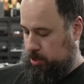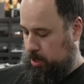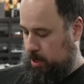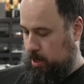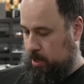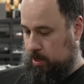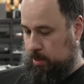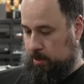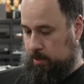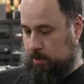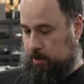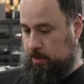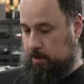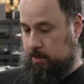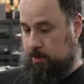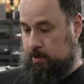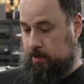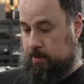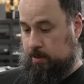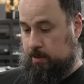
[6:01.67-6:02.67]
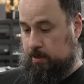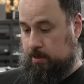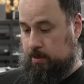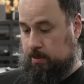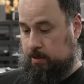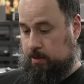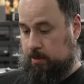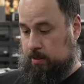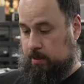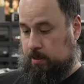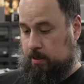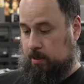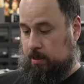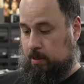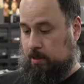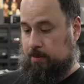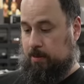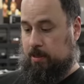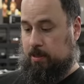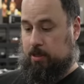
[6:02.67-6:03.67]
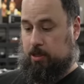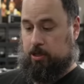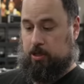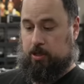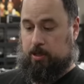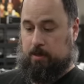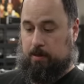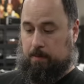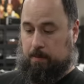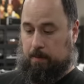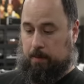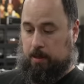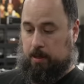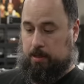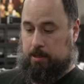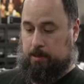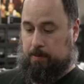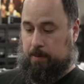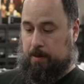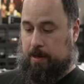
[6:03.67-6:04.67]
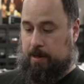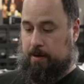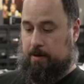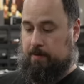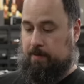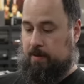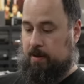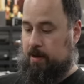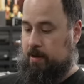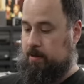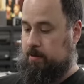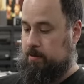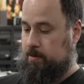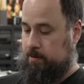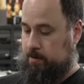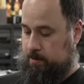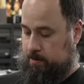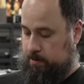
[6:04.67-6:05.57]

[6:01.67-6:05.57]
Hung. Limited edition blood splattered vinyl.